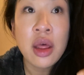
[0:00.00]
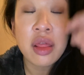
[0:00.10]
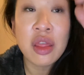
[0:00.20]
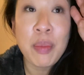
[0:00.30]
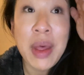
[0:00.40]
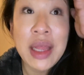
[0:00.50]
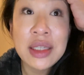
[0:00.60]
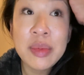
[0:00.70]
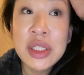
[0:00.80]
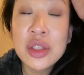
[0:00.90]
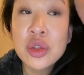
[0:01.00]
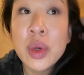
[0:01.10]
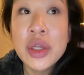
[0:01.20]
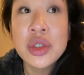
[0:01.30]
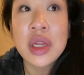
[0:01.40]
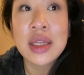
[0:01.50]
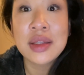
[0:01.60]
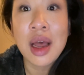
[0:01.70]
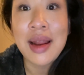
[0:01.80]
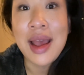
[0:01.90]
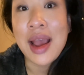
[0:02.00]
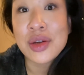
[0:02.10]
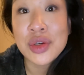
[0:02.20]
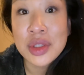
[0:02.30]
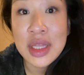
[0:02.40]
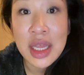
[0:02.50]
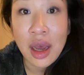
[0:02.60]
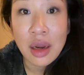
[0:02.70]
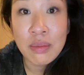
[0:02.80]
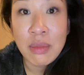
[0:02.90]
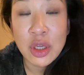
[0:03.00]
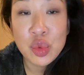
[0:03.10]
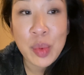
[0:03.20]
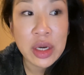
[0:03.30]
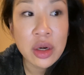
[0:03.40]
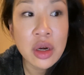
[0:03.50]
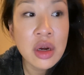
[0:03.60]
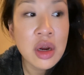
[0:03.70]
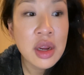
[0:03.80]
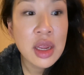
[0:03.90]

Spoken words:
the pandemic situation has not actually gotten much better